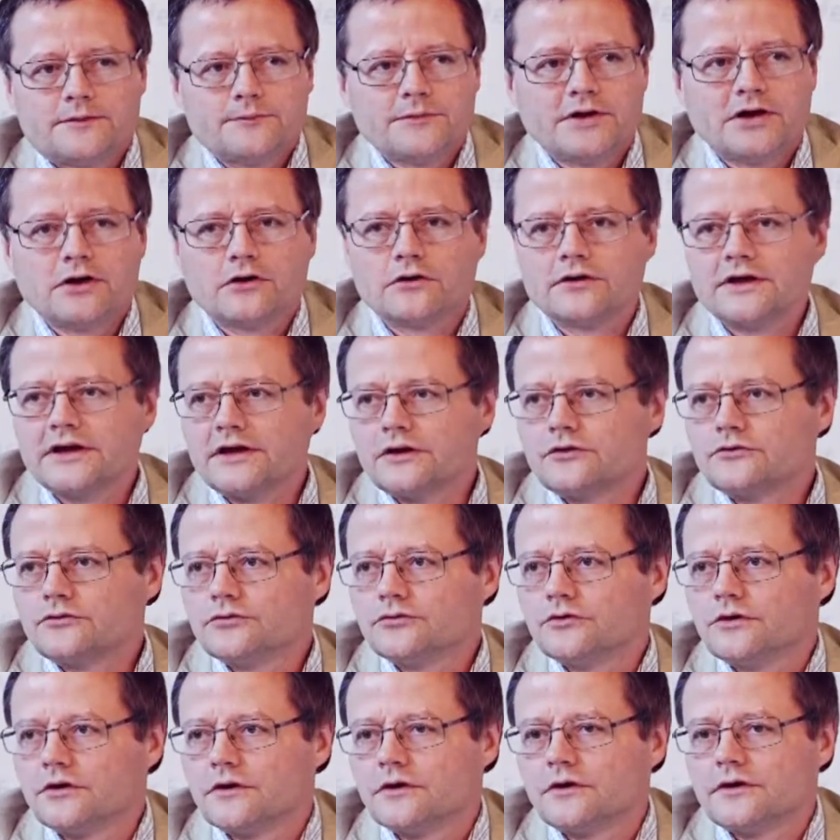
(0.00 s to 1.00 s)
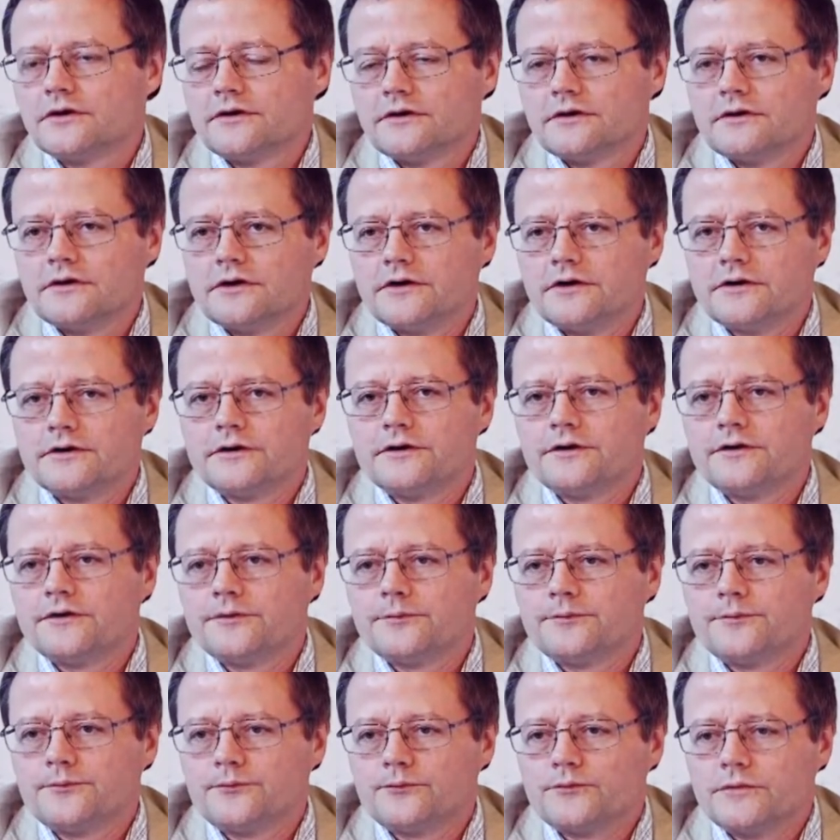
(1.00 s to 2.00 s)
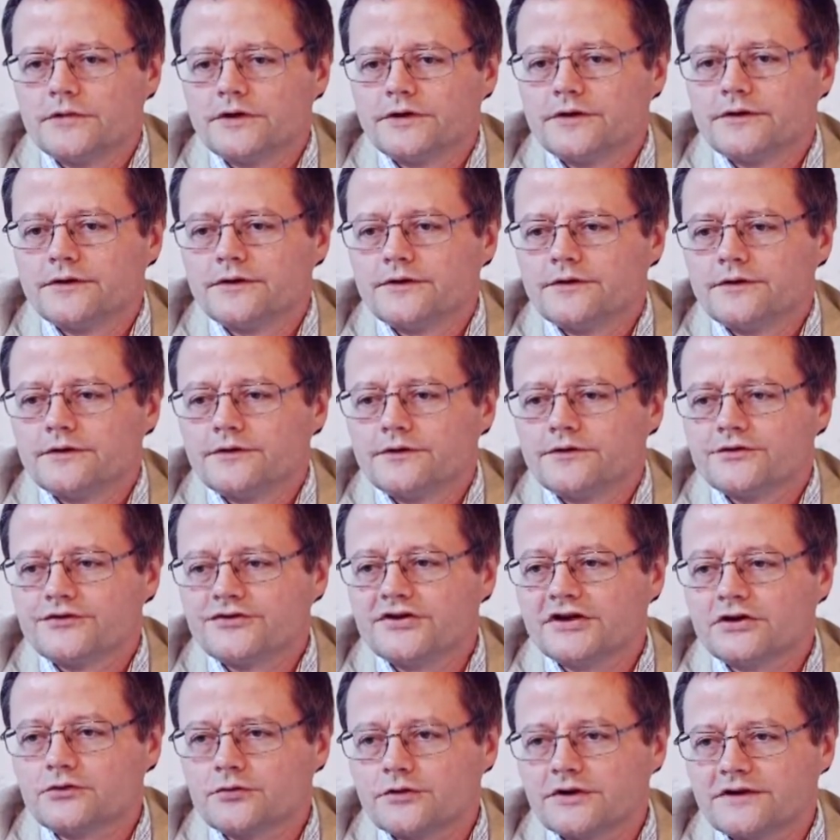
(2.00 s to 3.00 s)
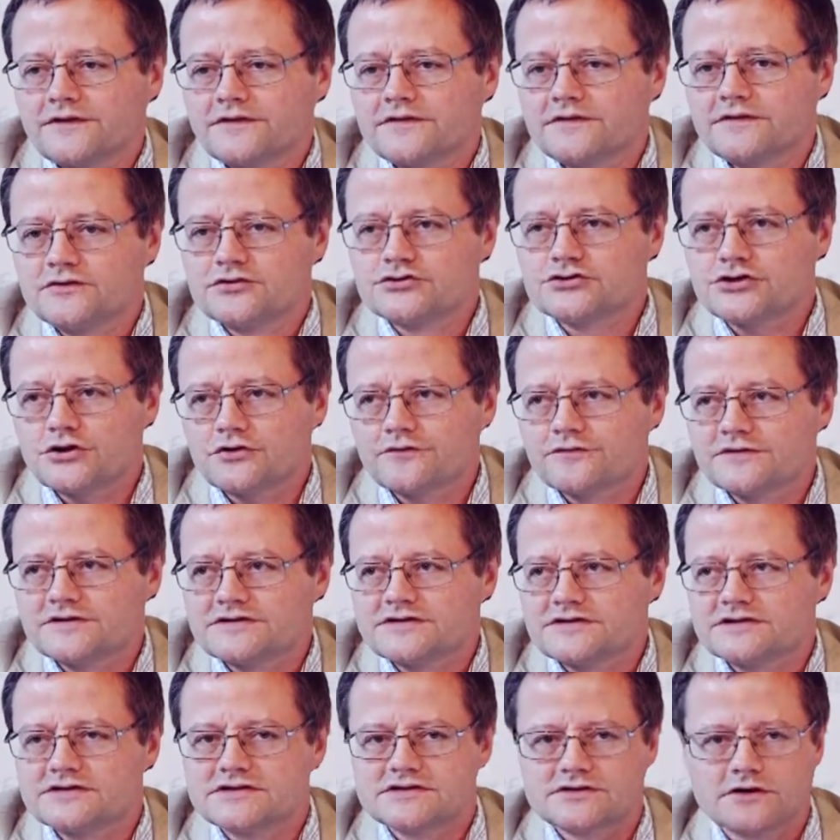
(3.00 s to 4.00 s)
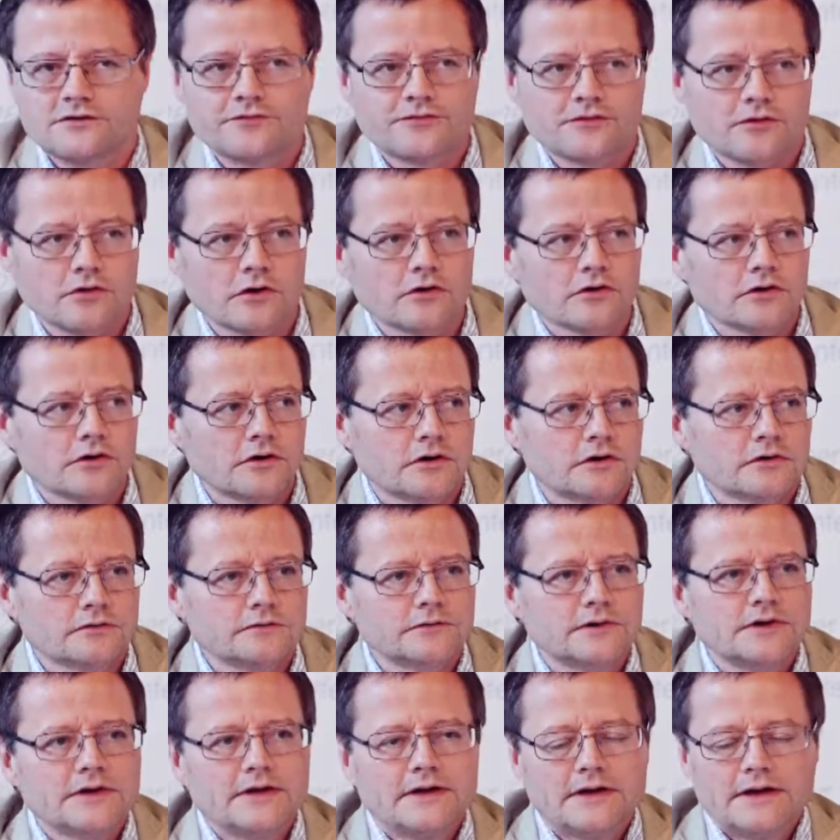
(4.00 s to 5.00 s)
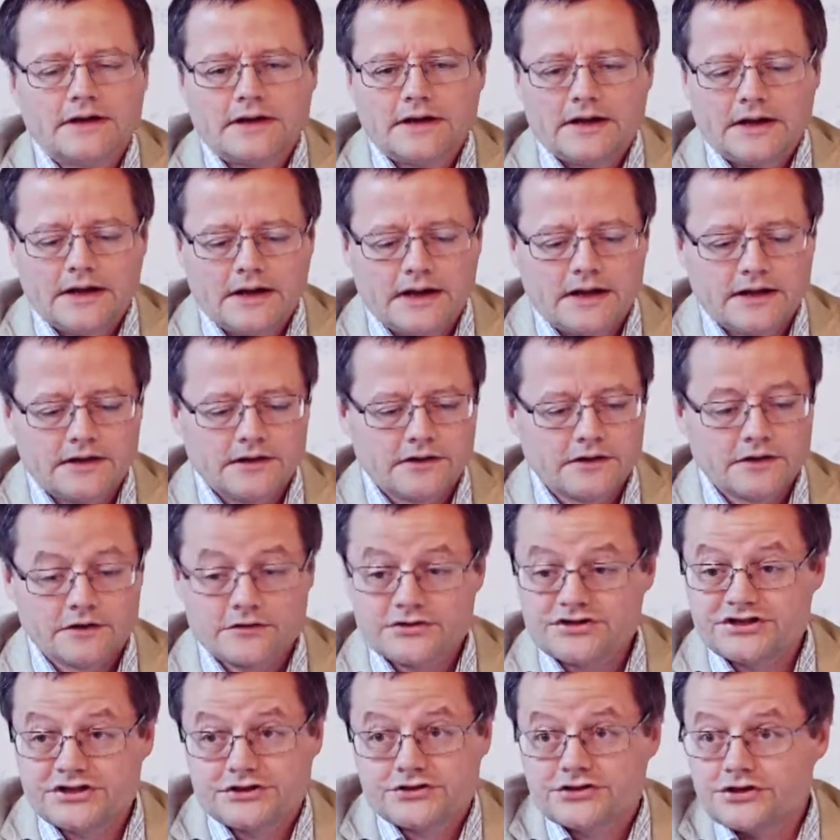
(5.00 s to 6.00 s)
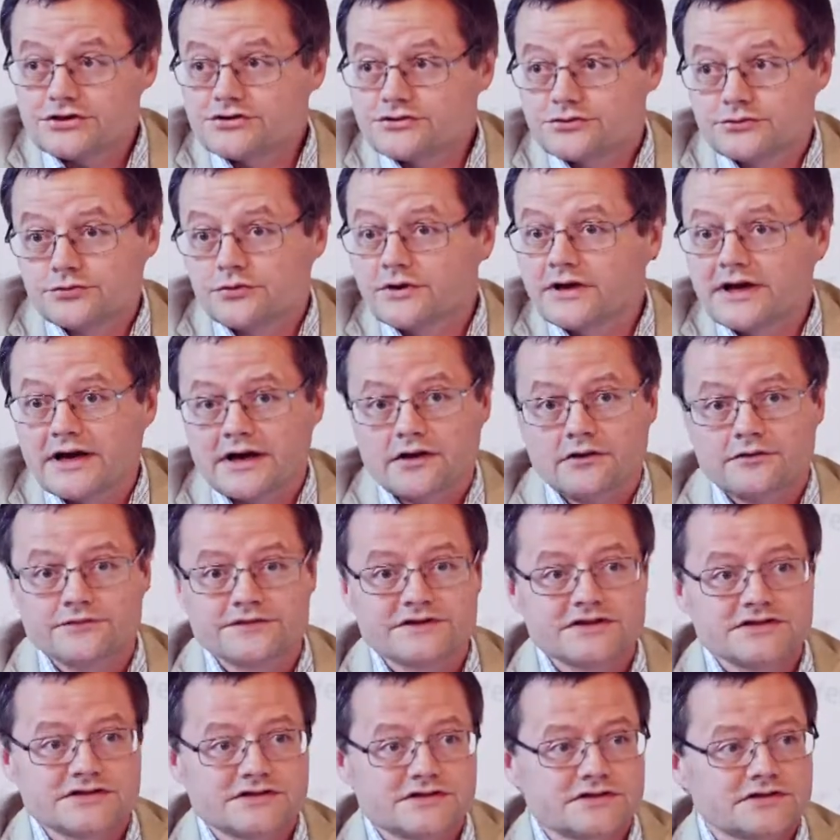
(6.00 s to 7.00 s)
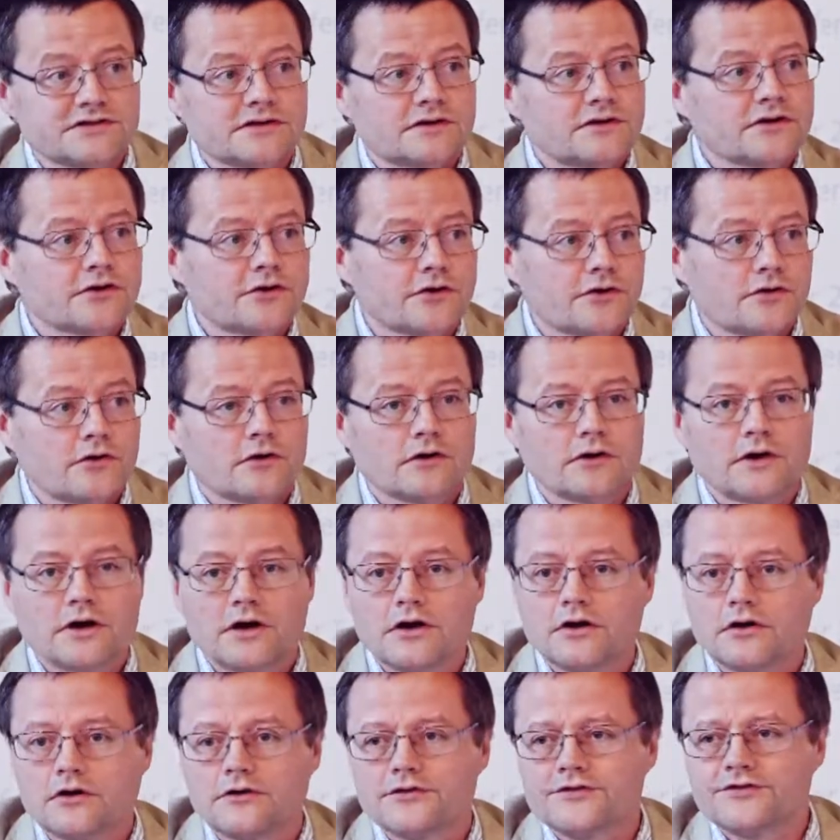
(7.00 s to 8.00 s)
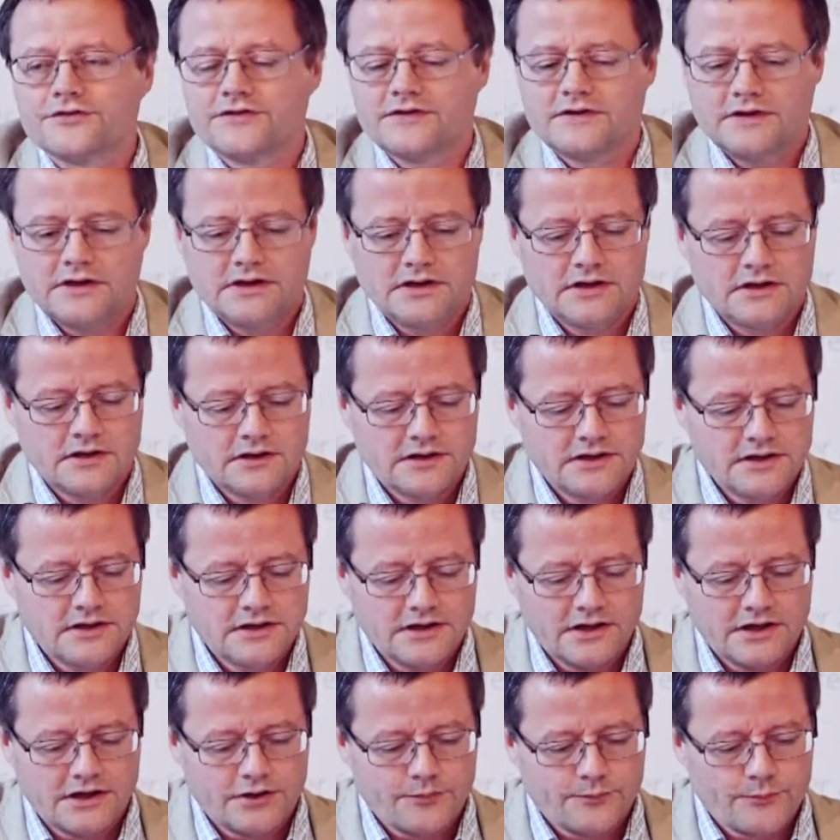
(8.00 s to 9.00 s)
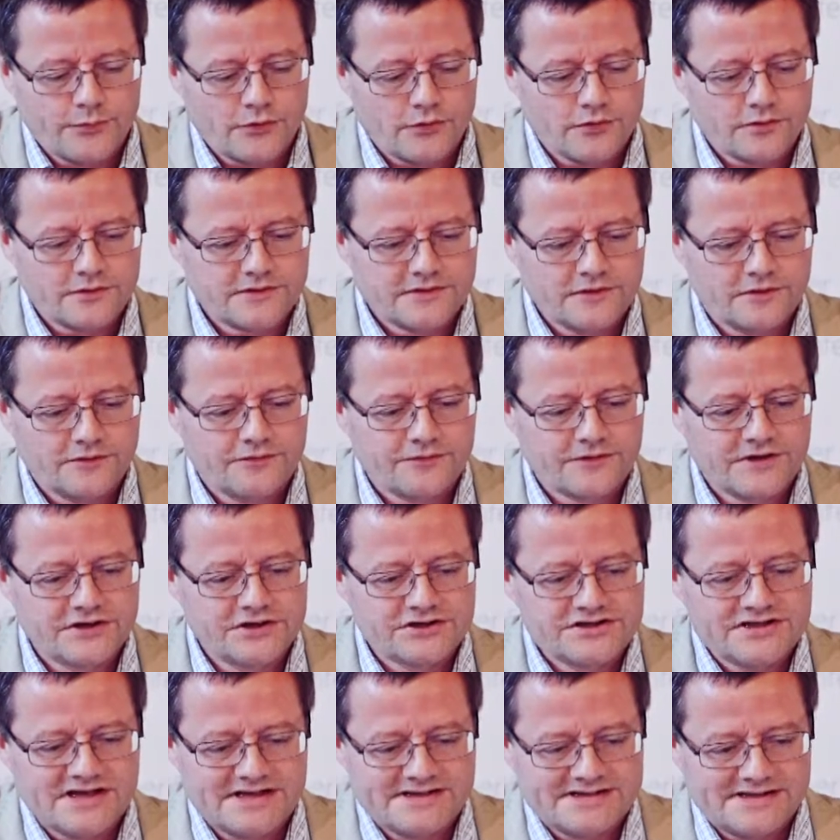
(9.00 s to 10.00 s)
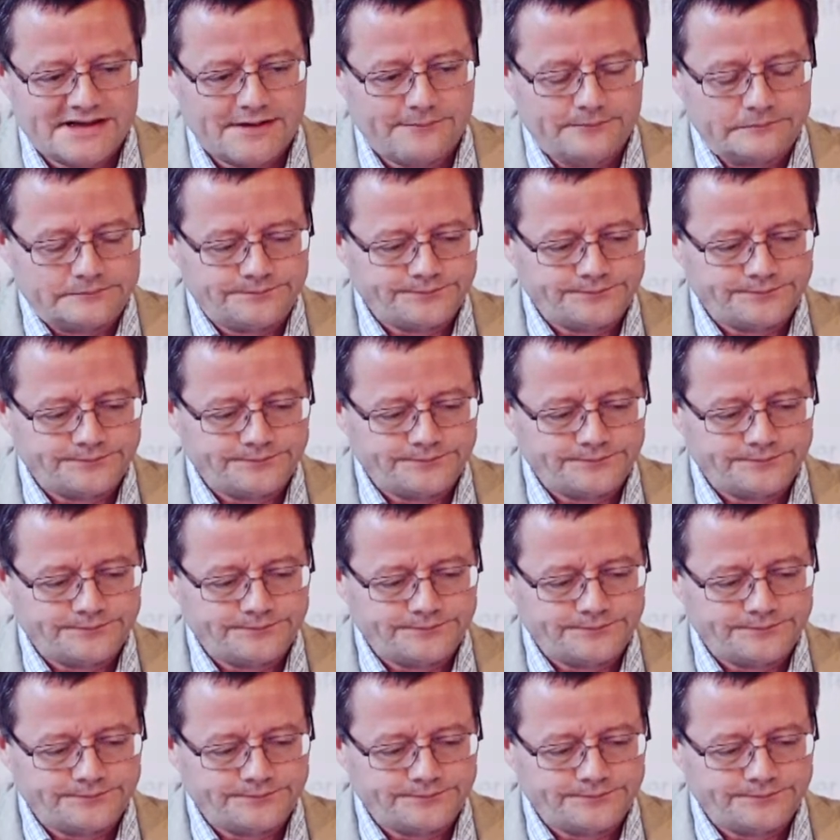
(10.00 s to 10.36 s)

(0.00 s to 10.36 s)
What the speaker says: belonging to the secret services of Congo, and she just took care of this girl lost in the airport of Kinshasa.